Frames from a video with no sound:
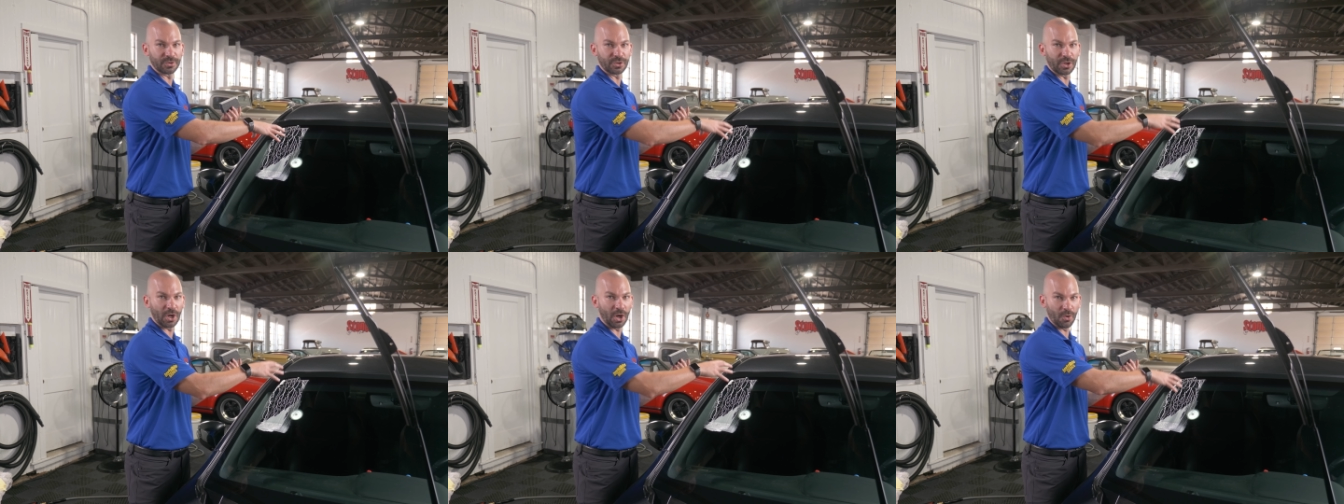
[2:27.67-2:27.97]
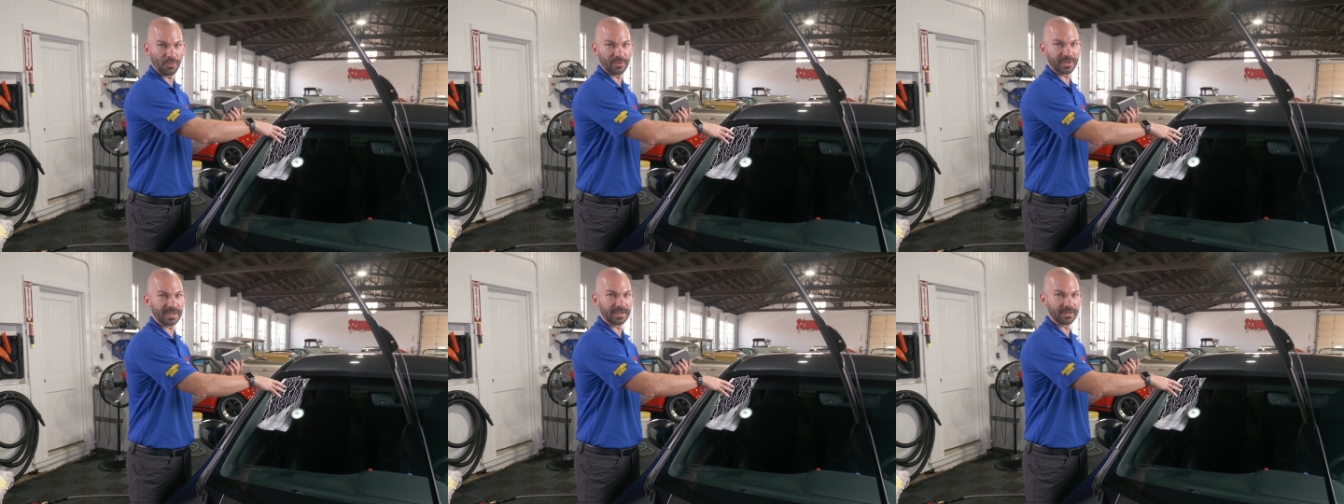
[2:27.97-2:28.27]

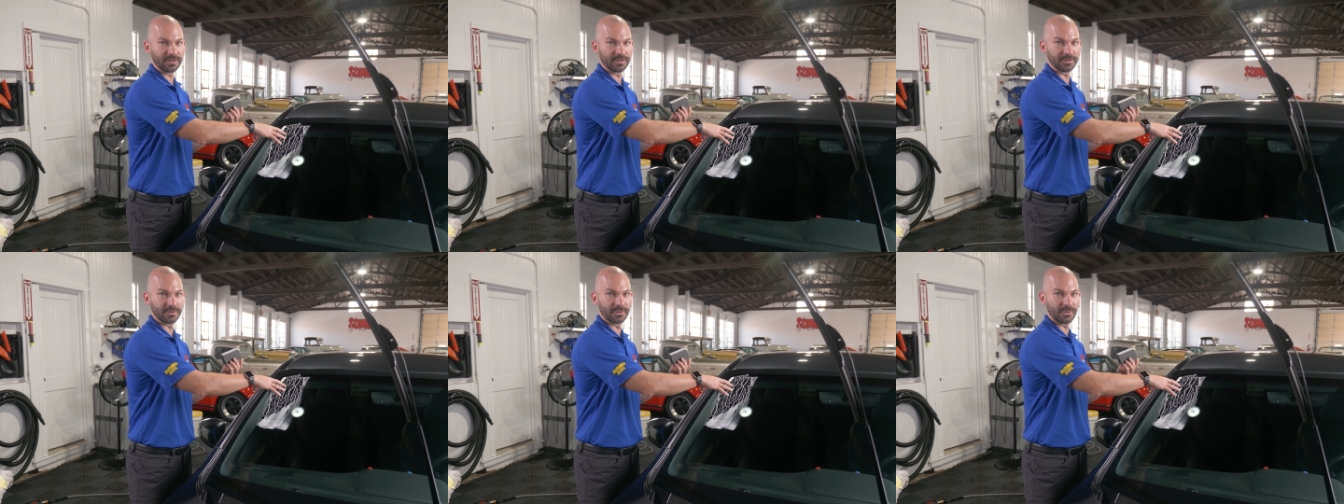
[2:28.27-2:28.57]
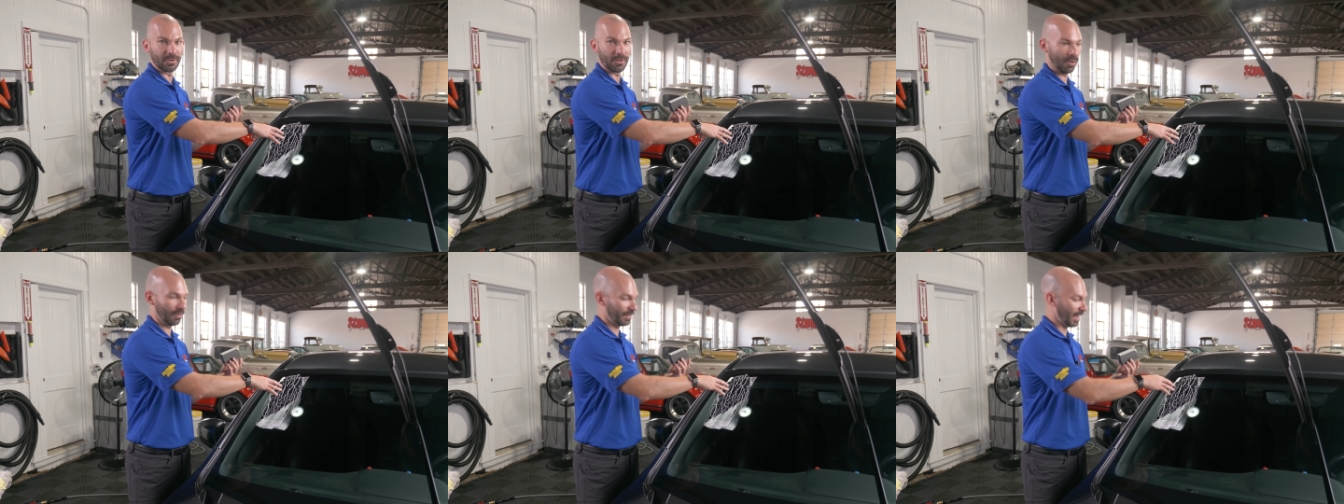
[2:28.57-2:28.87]
coating
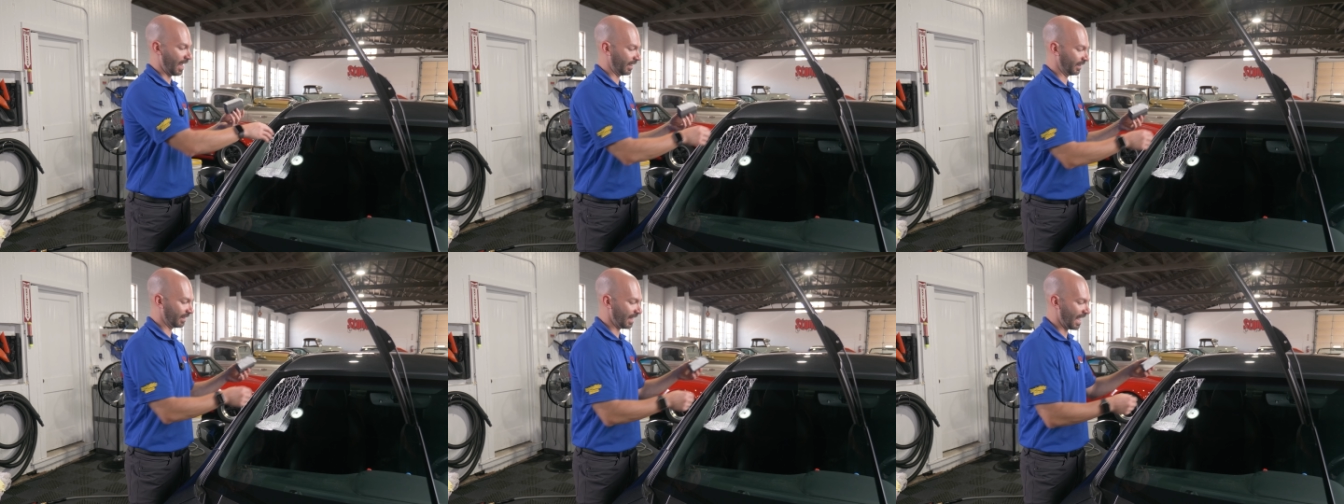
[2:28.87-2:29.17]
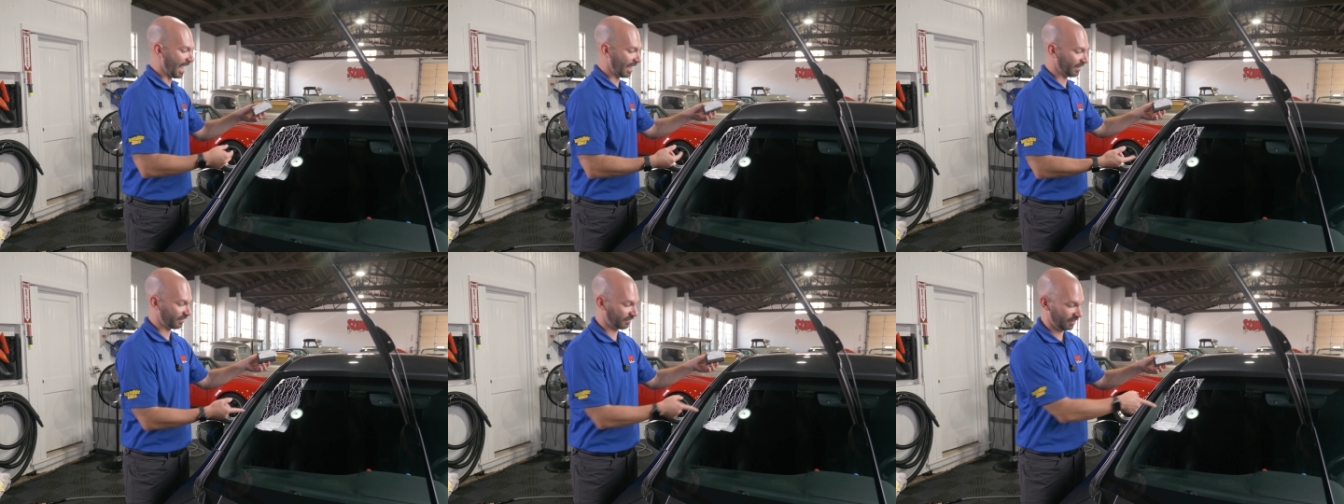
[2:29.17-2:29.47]
on that
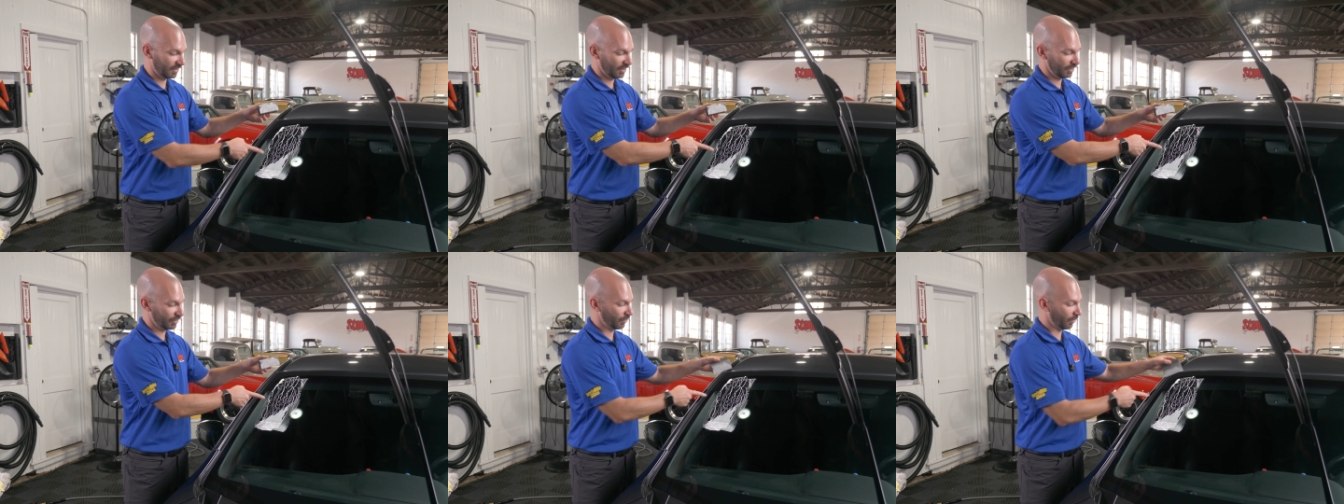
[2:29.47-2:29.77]
glass.